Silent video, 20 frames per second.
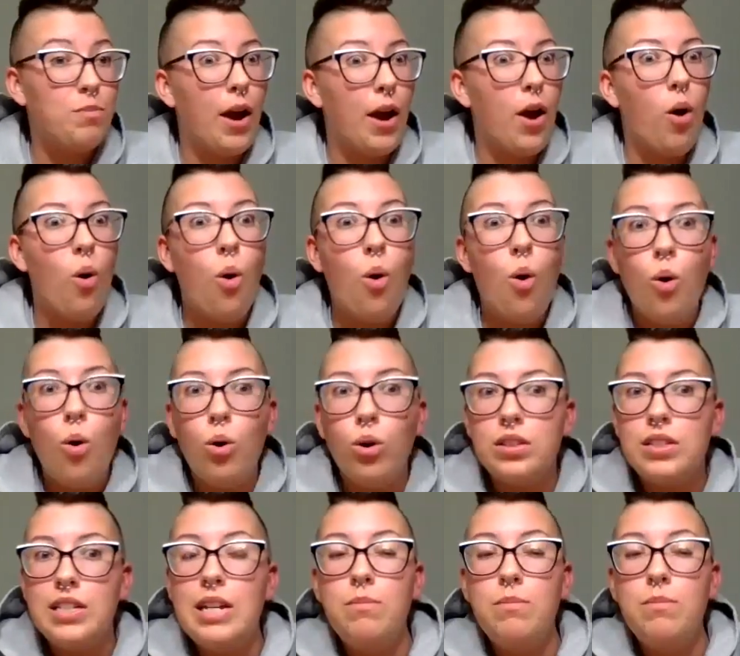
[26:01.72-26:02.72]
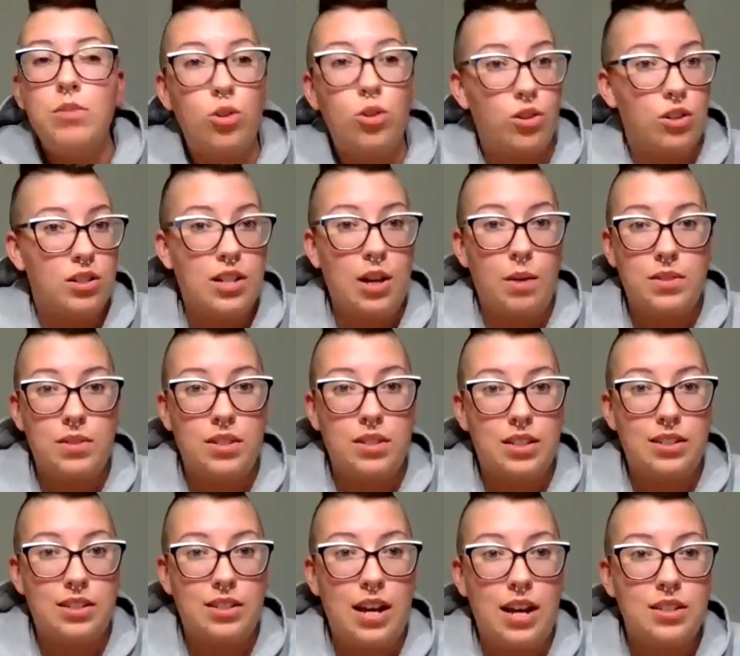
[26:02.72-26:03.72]
my whole team to do their steps to
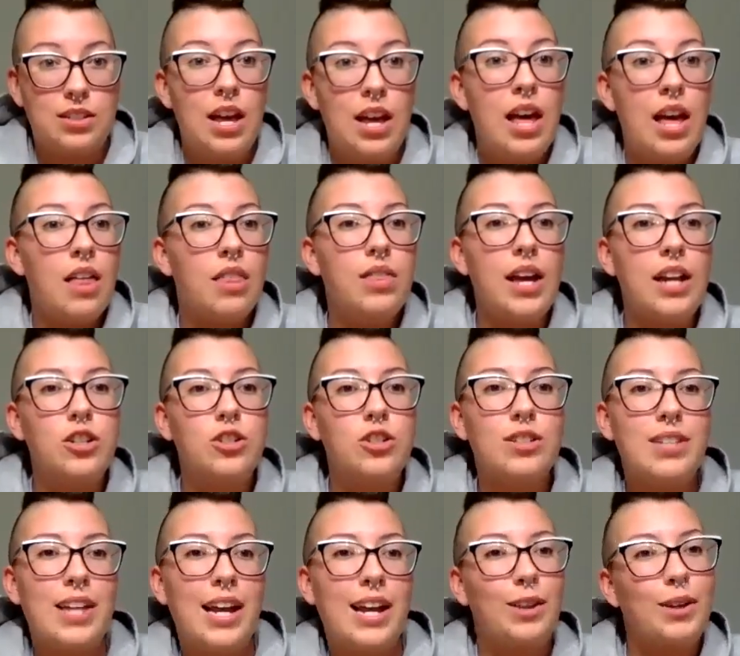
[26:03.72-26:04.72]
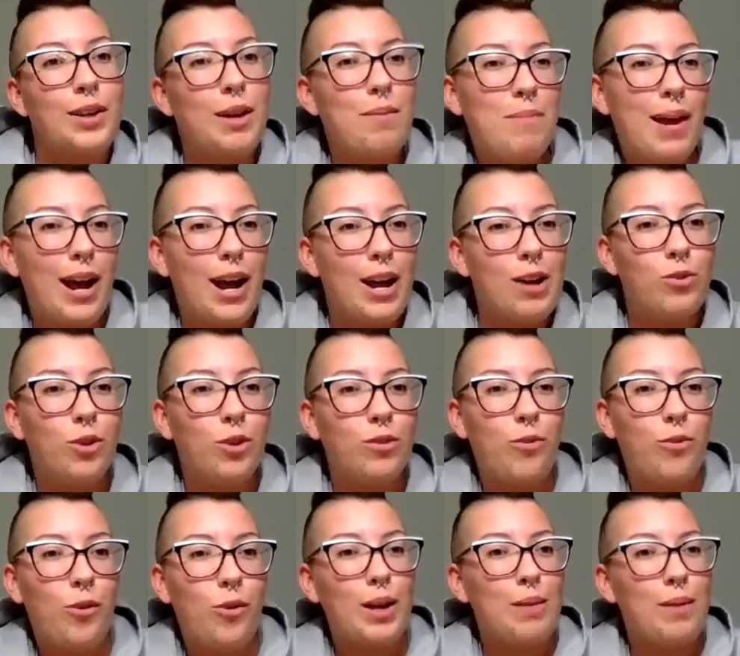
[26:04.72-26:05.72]
success than just saying, look at me, I enrolled
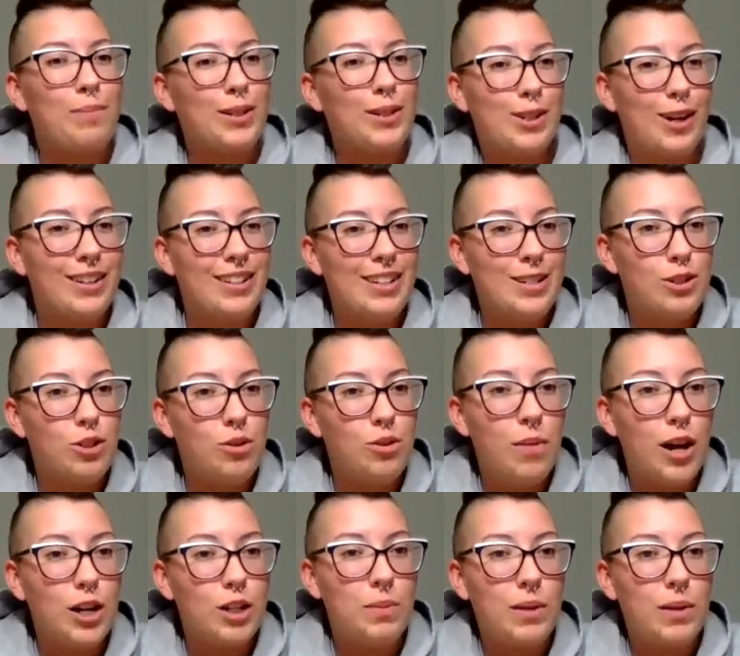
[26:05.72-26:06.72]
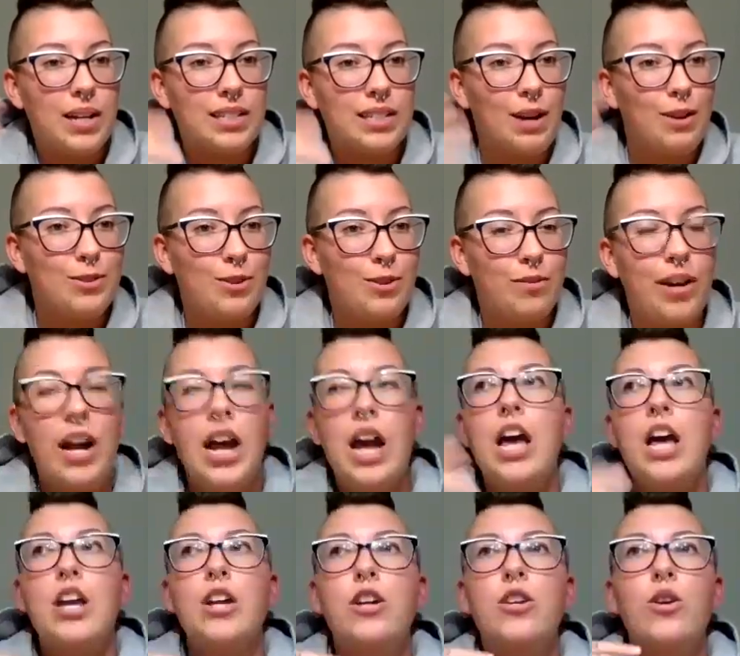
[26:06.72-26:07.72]
40, but y'all didn't do much because I was over,
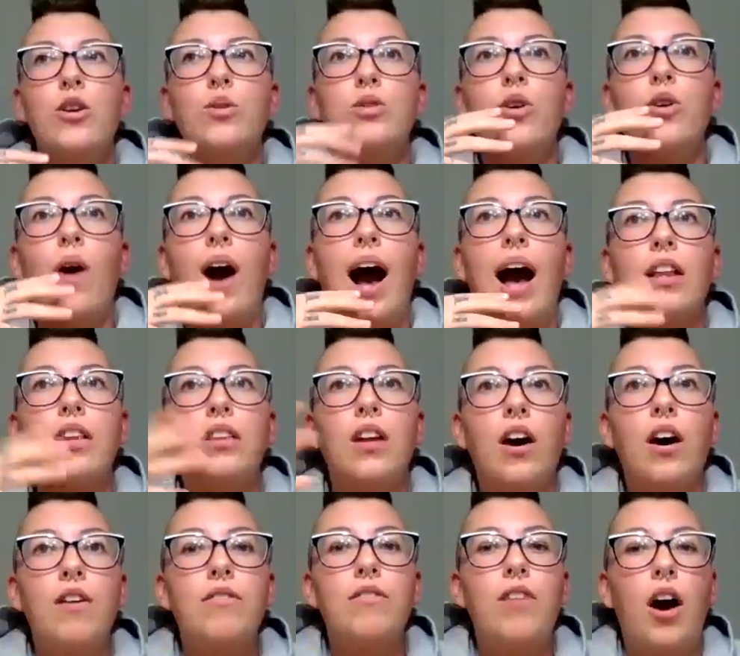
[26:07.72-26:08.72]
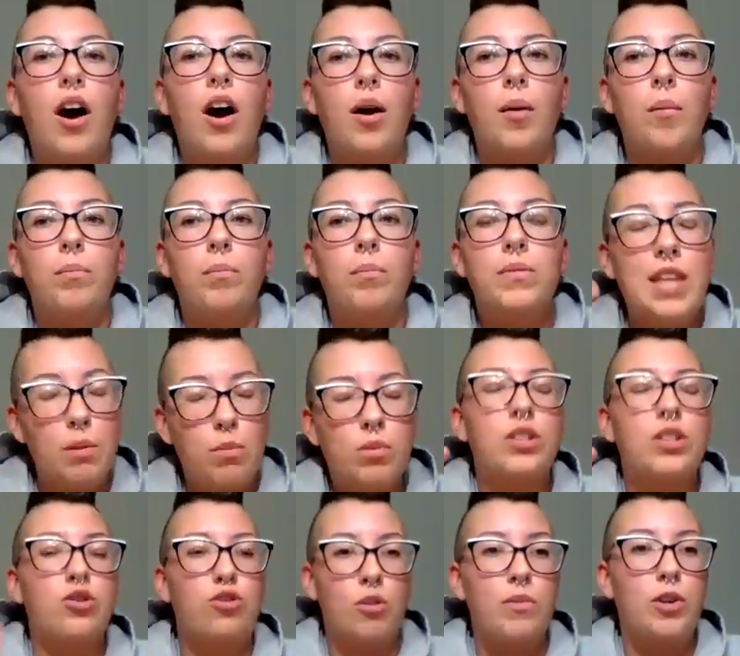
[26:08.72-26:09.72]
you know. So I love, same with
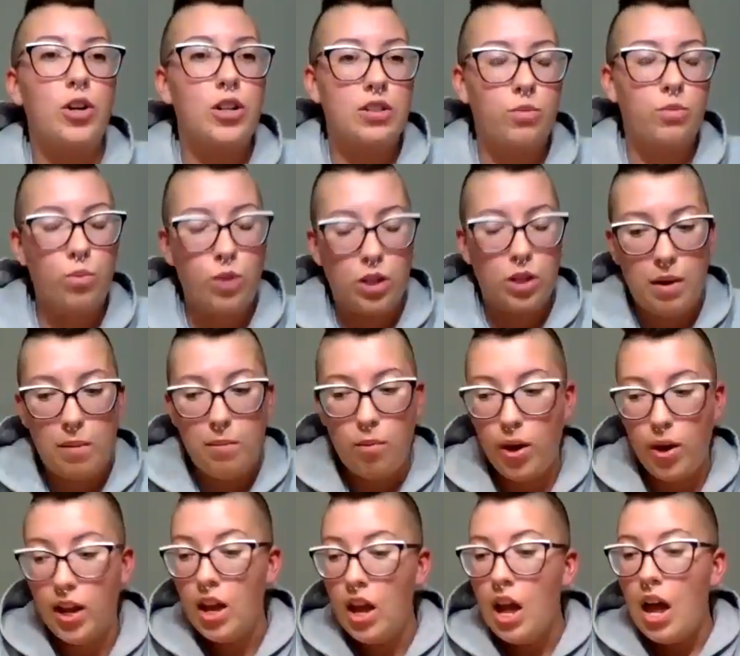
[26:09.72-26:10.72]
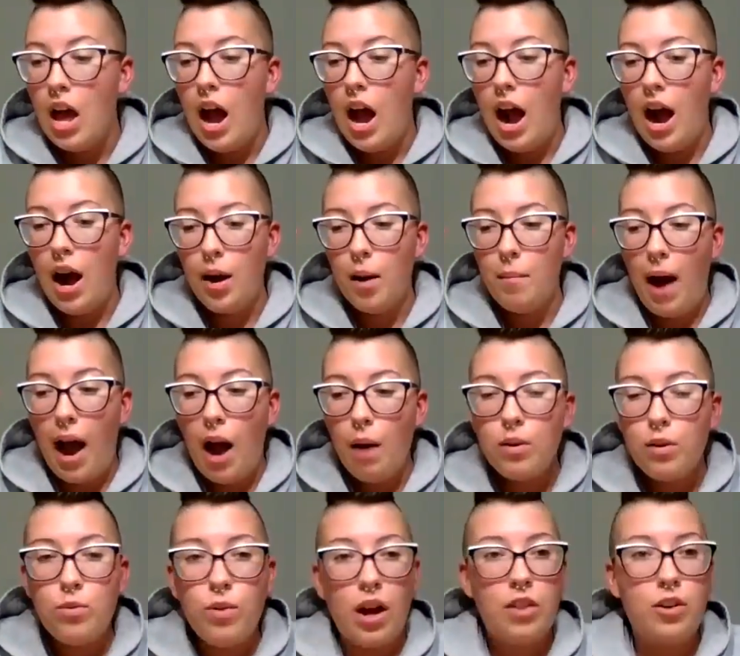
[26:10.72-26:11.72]
distributors was my point. I
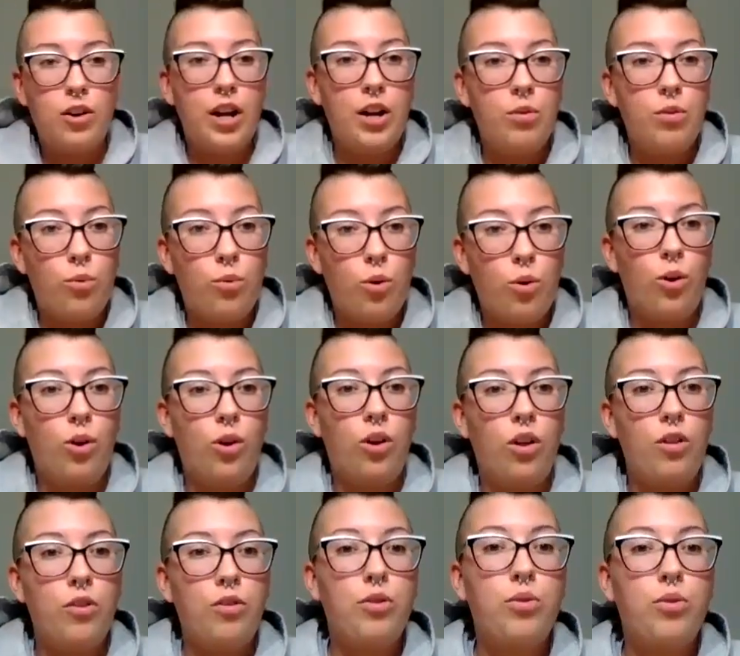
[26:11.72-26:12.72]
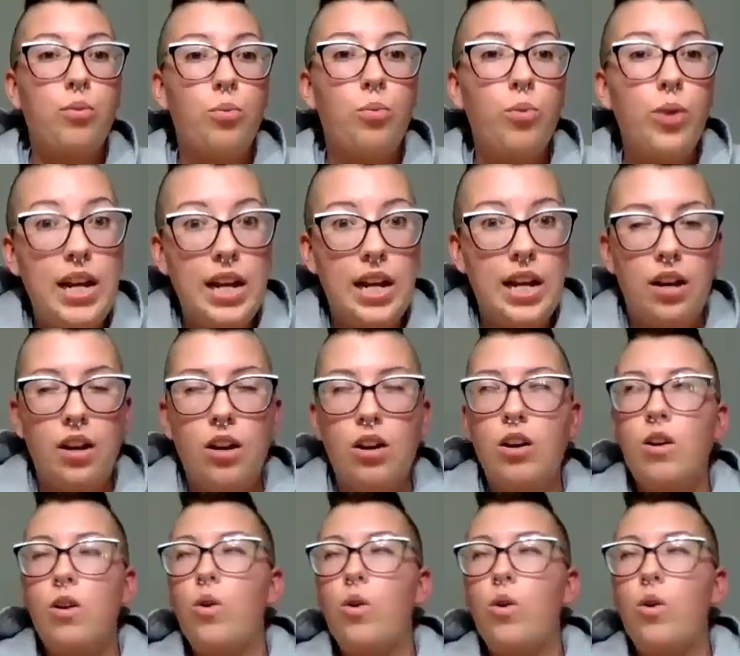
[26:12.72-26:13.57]
would rather enroll 3